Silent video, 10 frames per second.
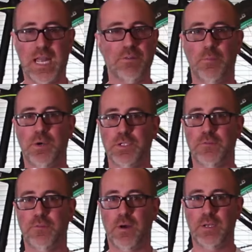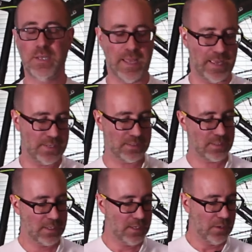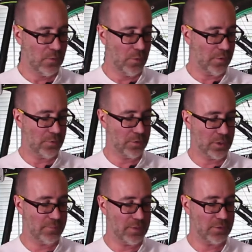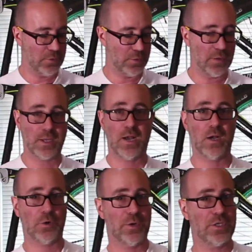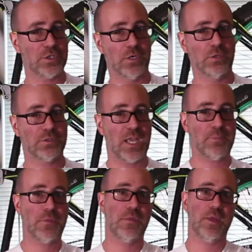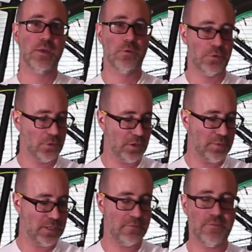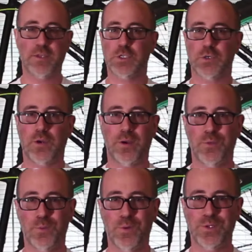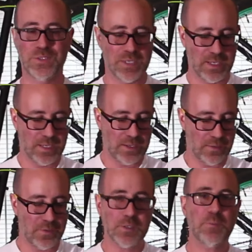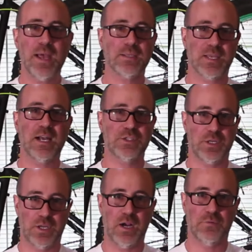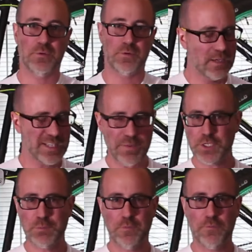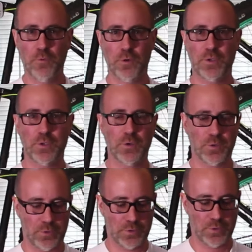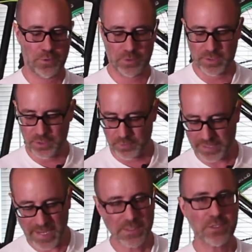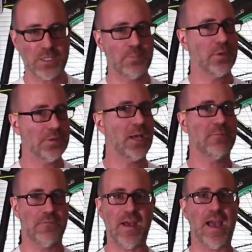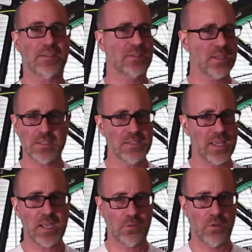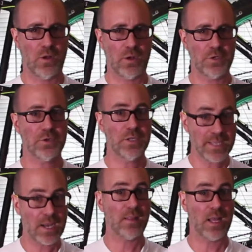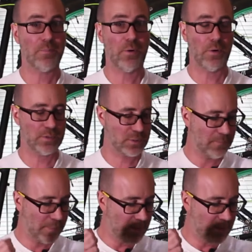and have a bunch of fun and whether you're gonna be doing the concrete jungle type of thing or you're gonna be an adventurer out in the woods, this bag's got you covered. As I mentioned before, your, your, your kit's gonna build up fast. It doesn't take long and you're gonna get a lot of parts.